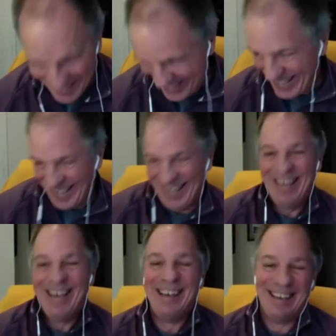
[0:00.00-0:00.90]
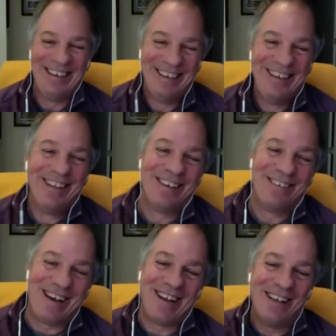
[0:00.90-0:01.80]
The
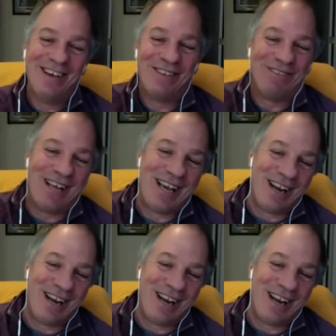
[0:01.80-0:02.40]
fact that you can play